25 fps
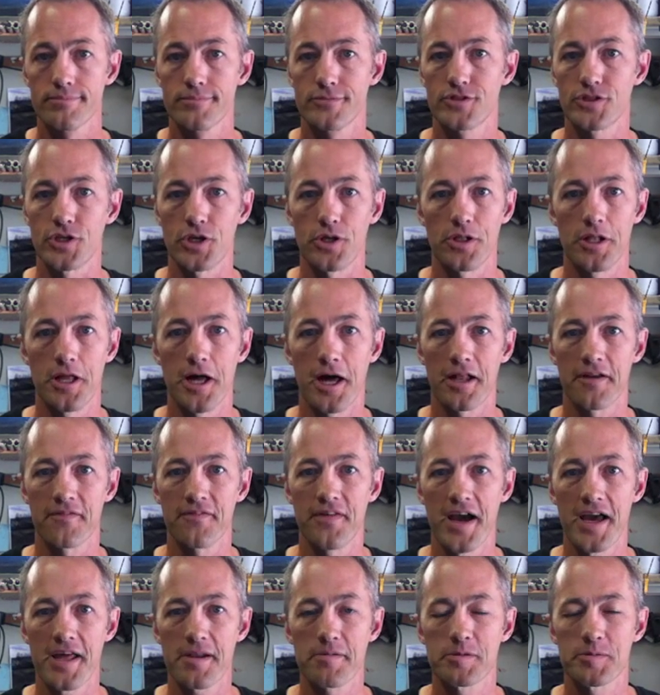sell a lot of
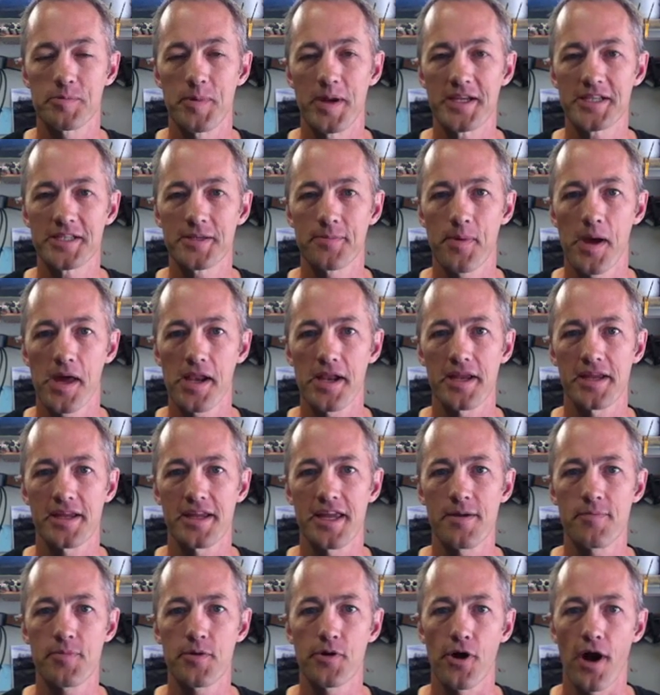items, make some money,
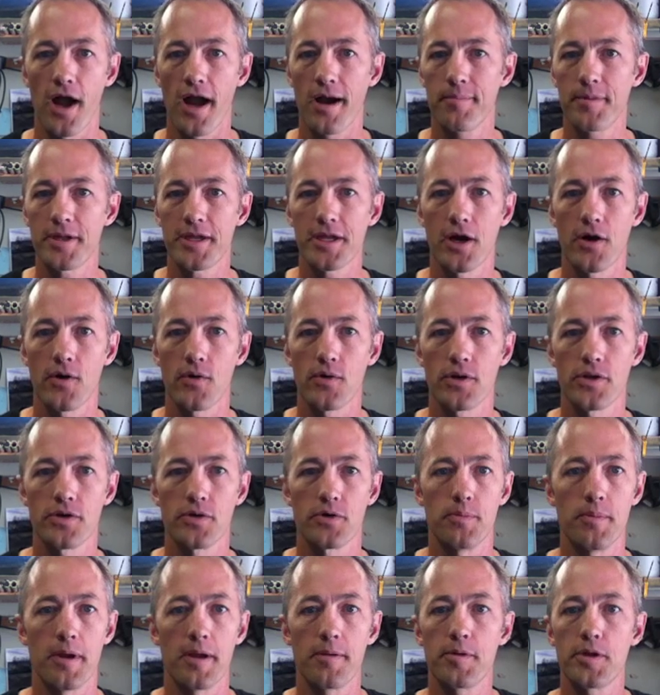keep your hobby going,
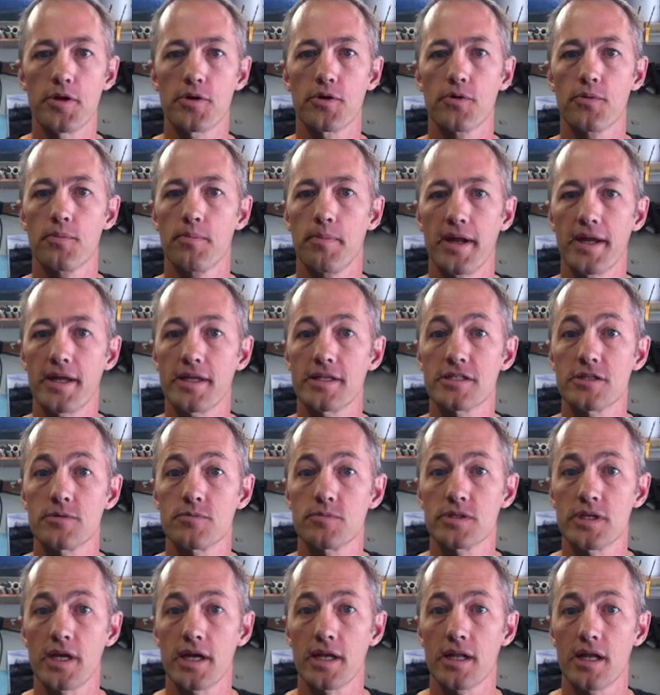or maybe you're making
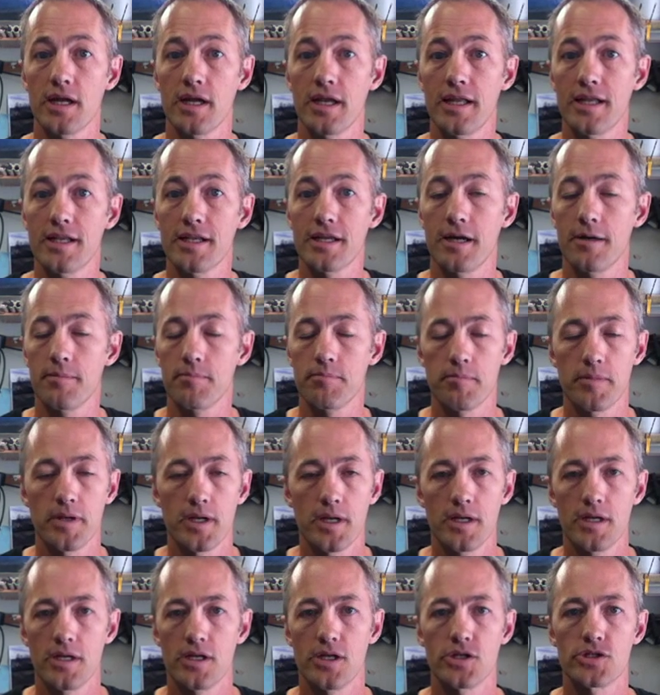some sideline income.
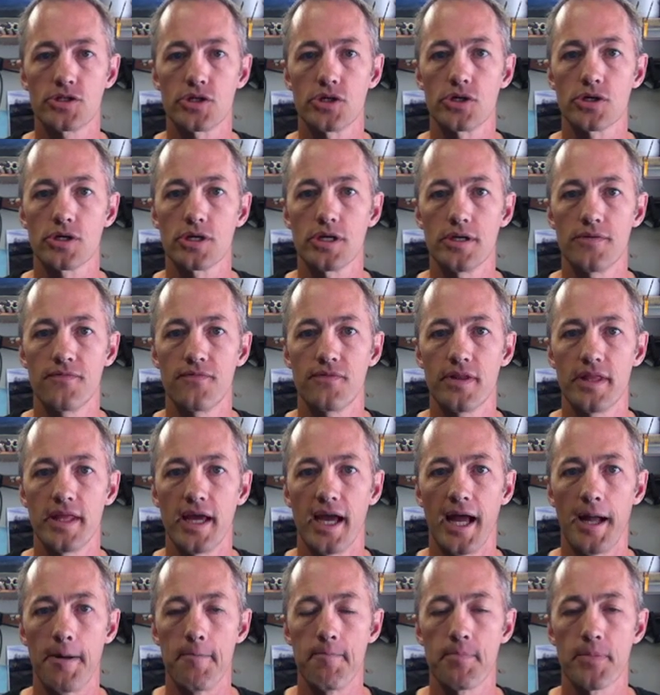It's all good for
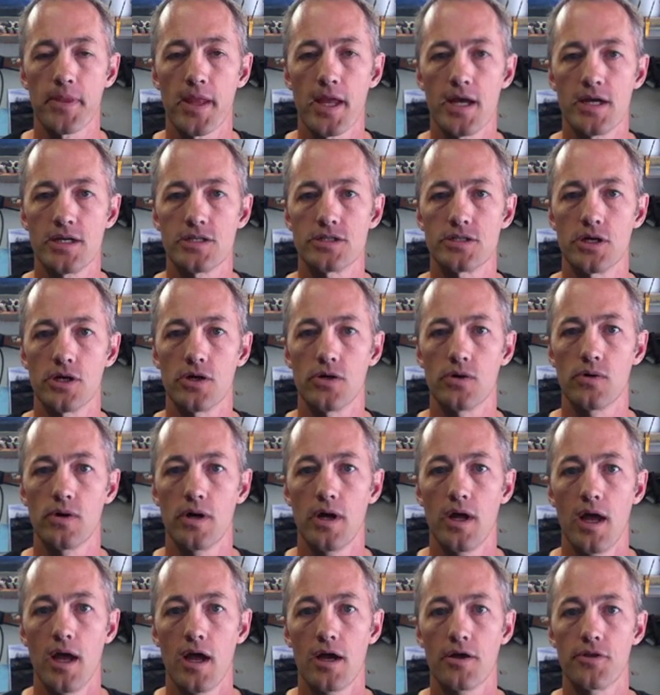that. So
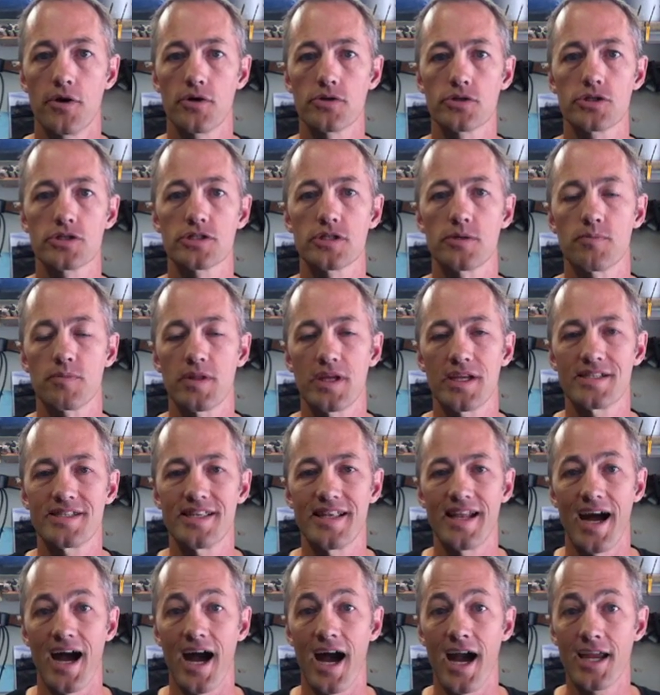those are some things
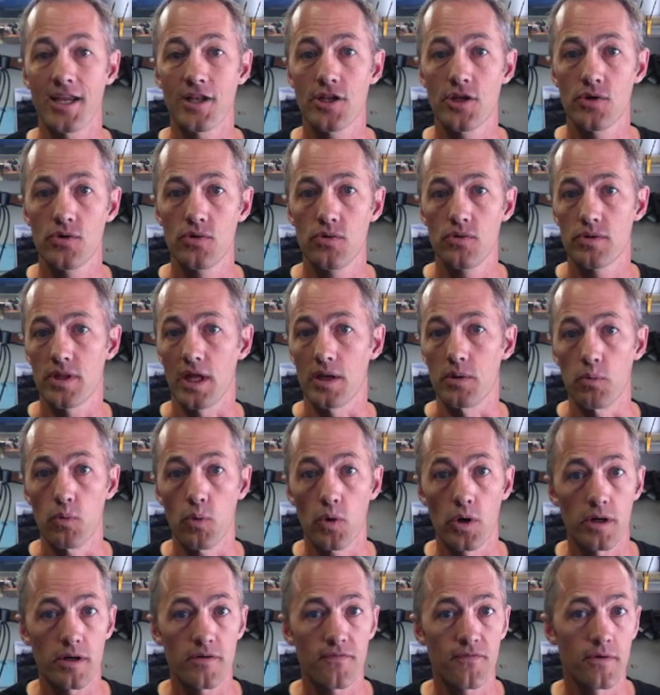that I do. They
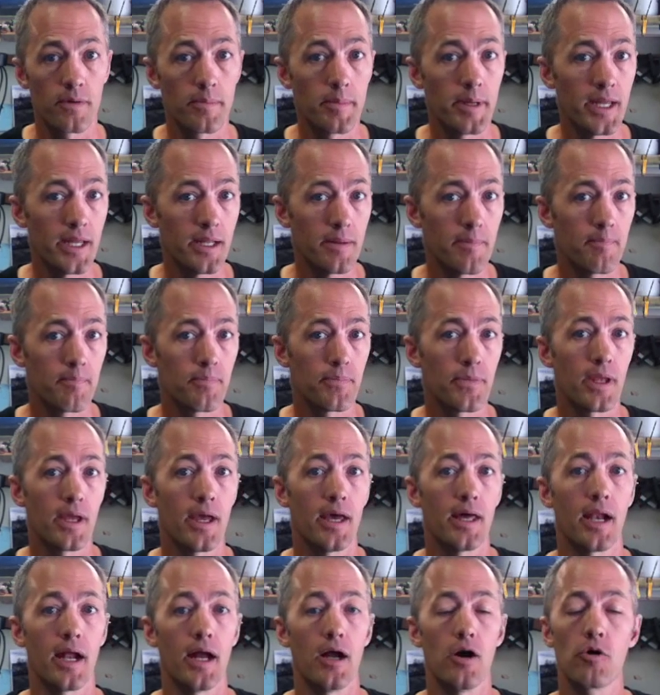work for me,
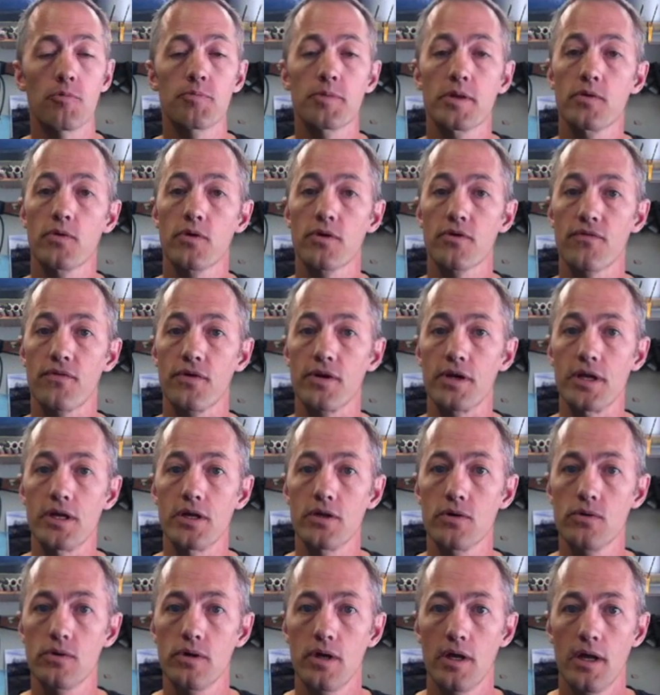and I hope they work for
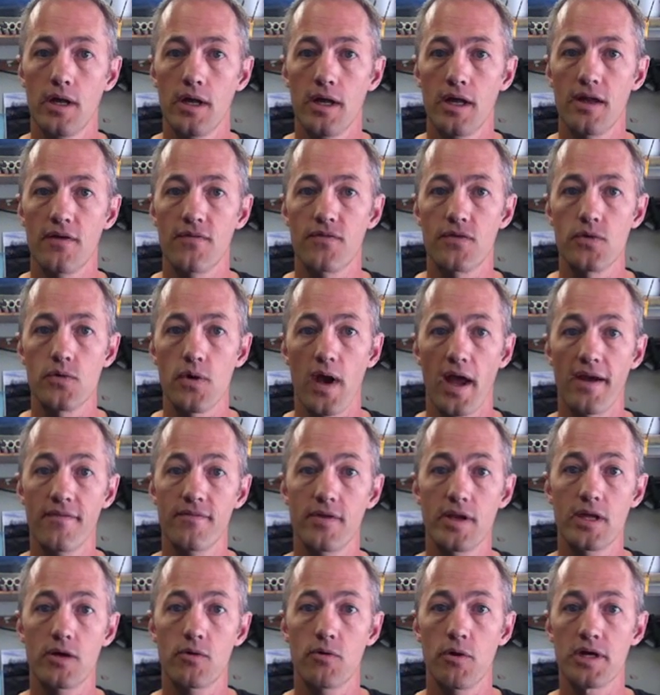you. If you have
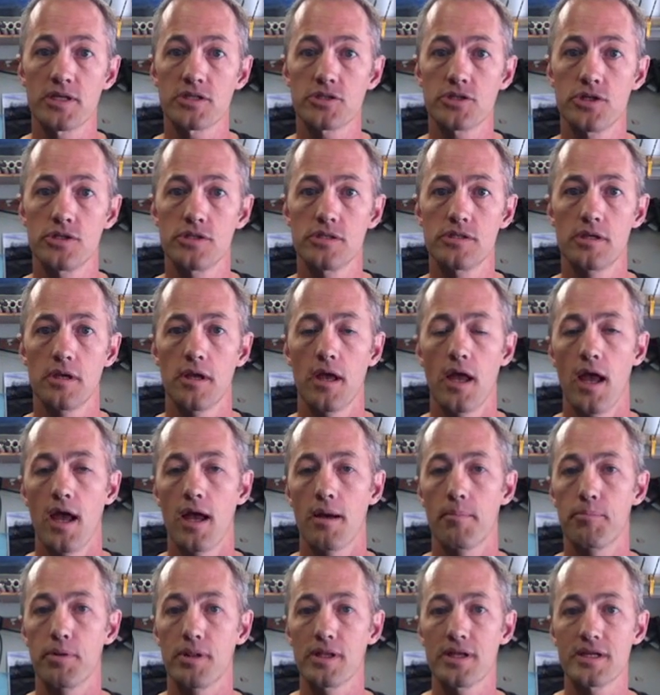any questions,
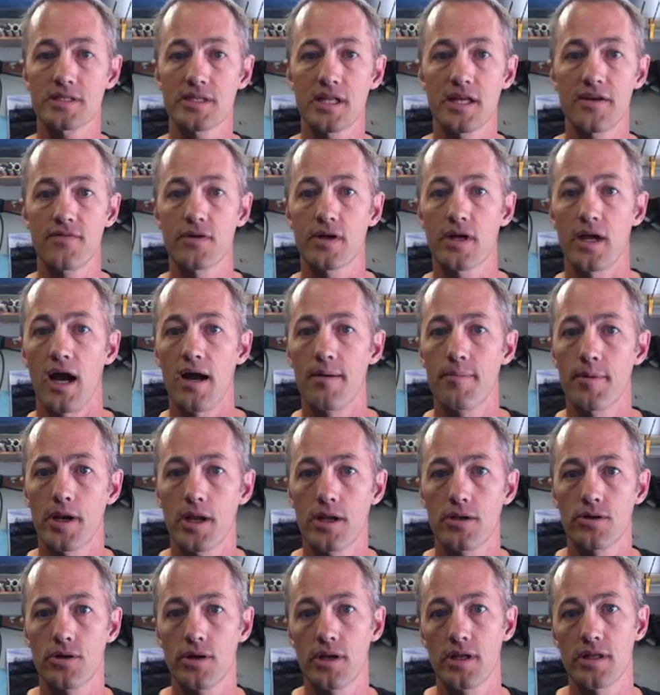please leave a comment
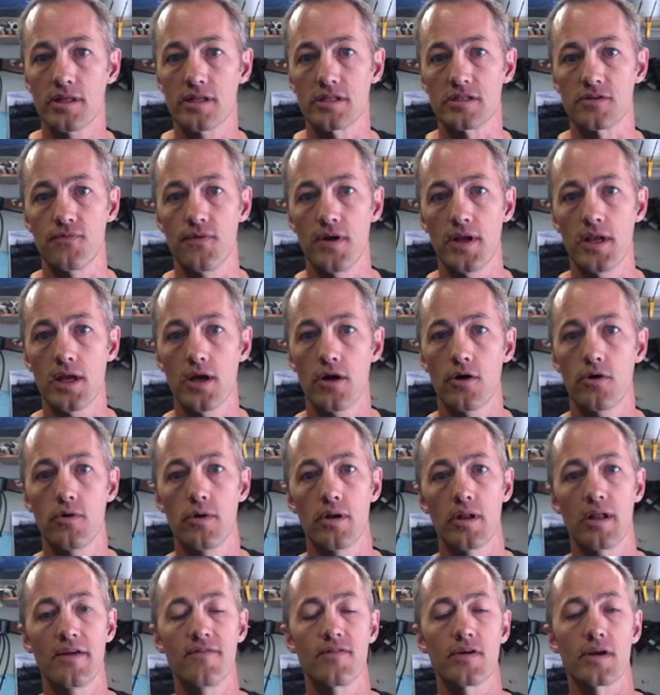underneath this
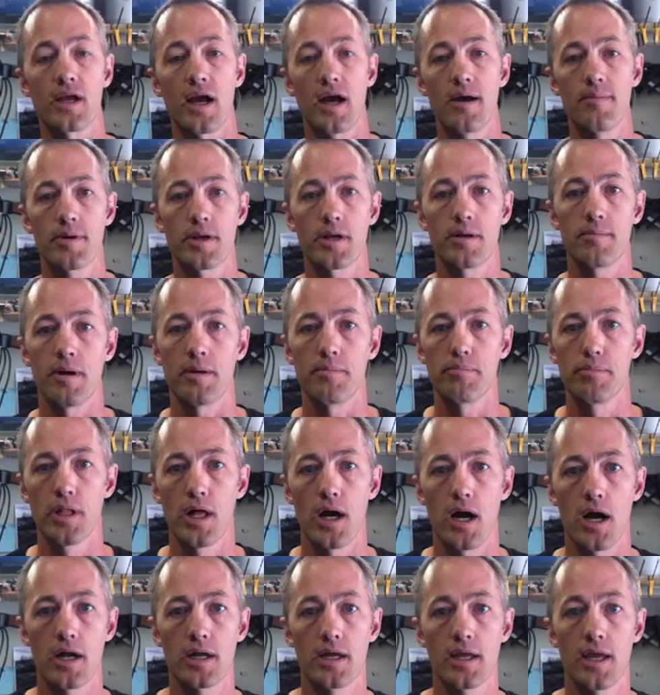video. Leave a comment on my
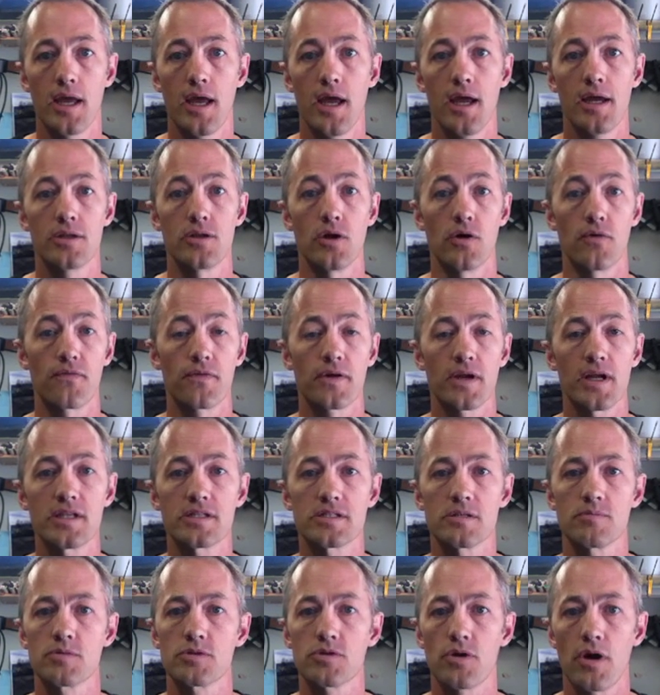blog. Don't
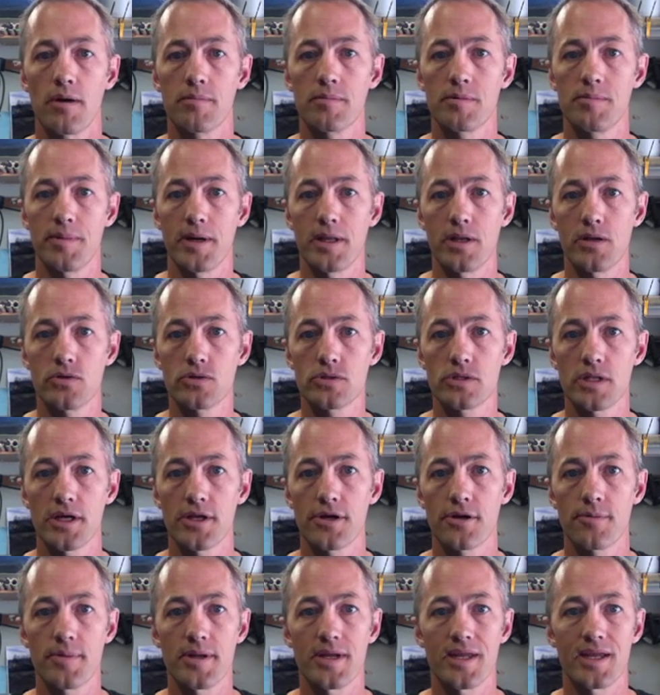forget, subscribe to my
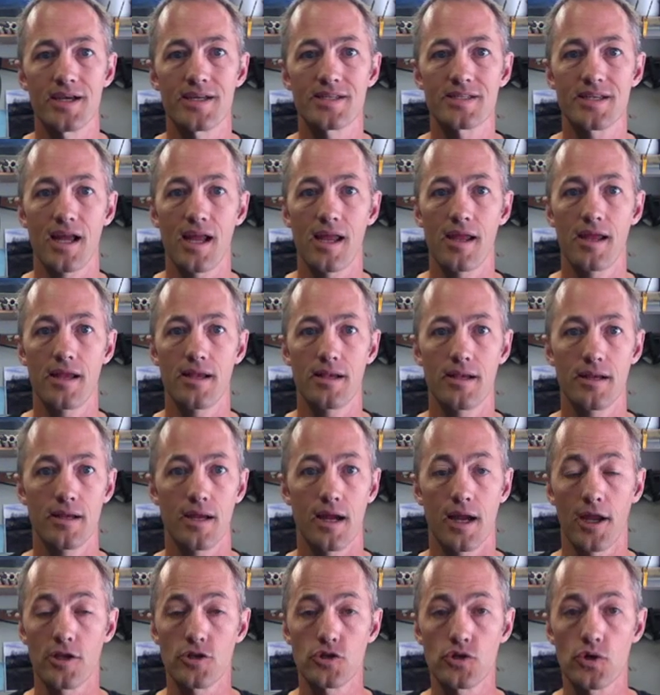newsletter, because I
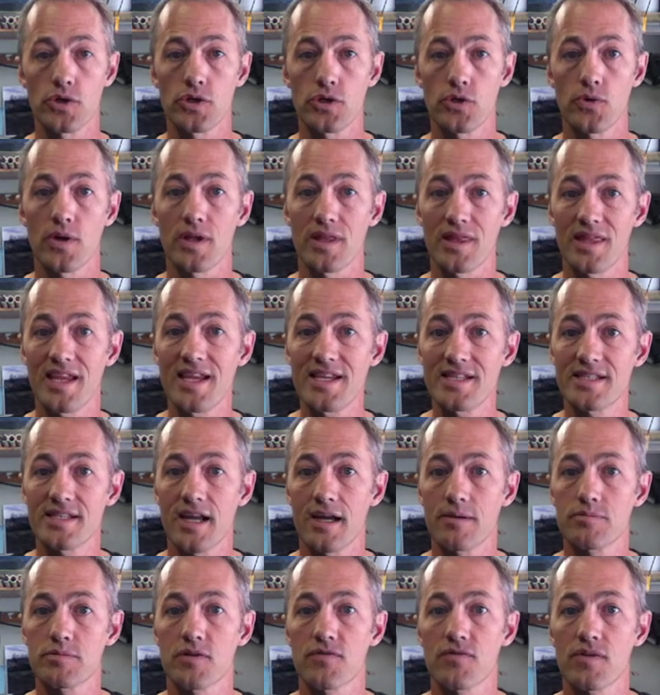enjoy doing these
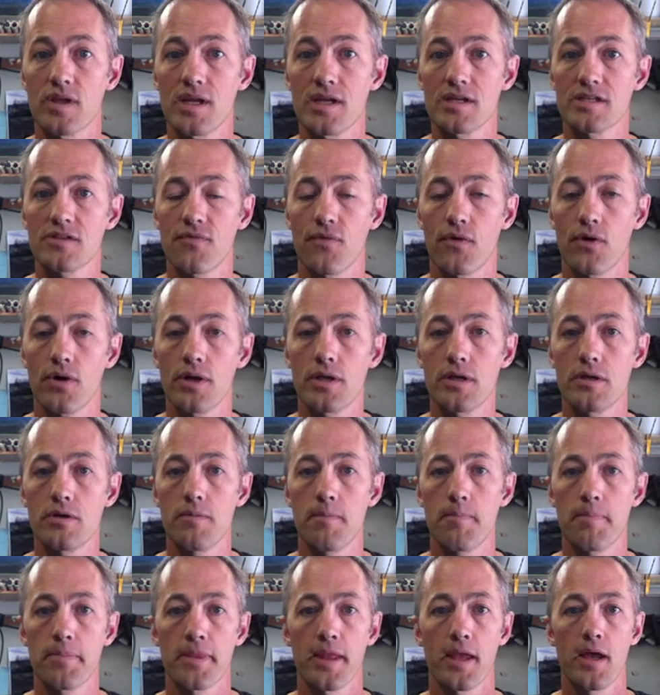types of things for you.